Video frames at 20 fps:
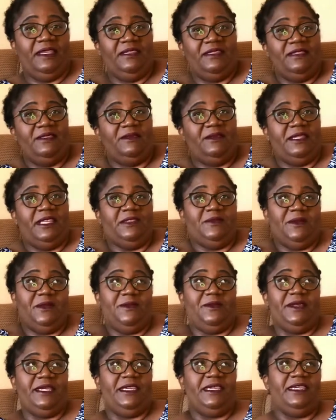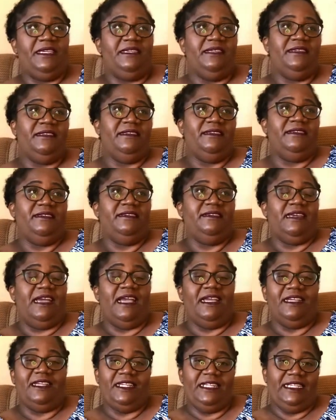So that's when we
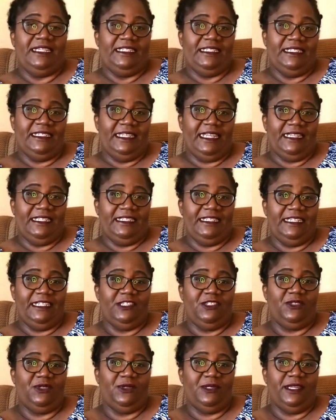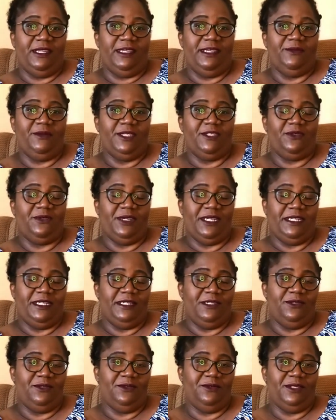agreed that he was ready
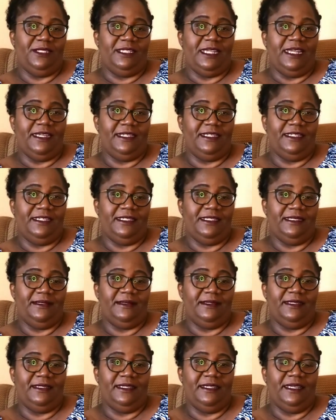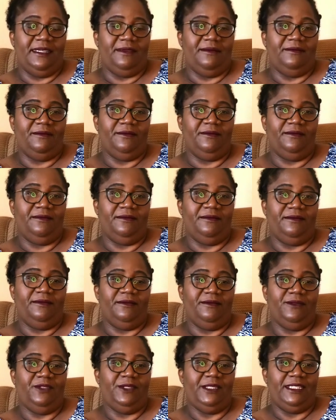to start his
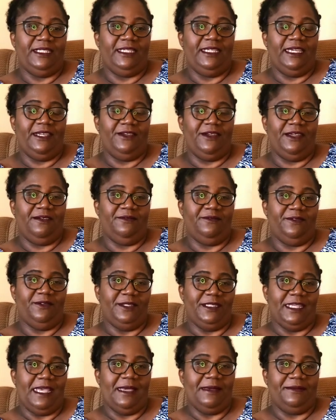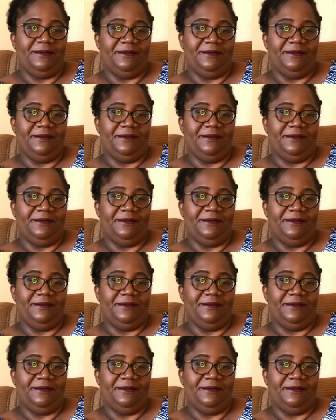music career full time.